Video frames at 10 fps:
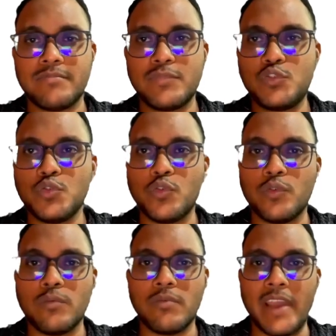to
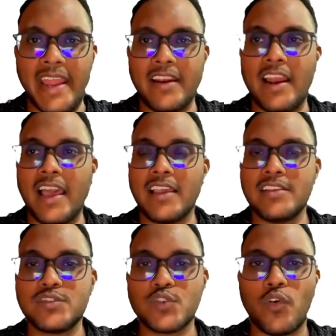
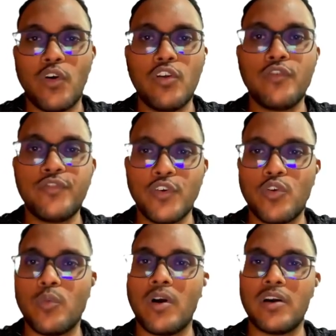analyze all of your
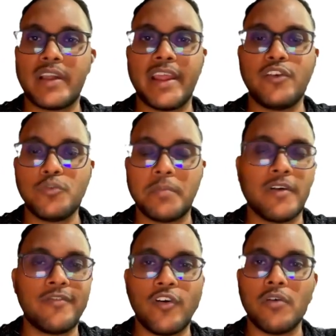work and to
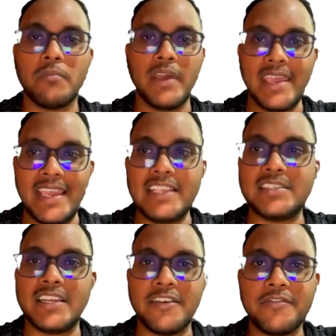perform each
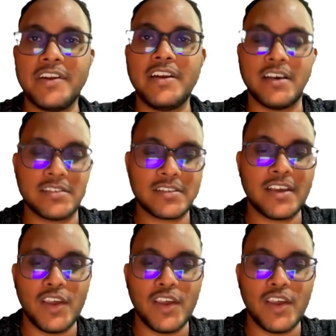and every task.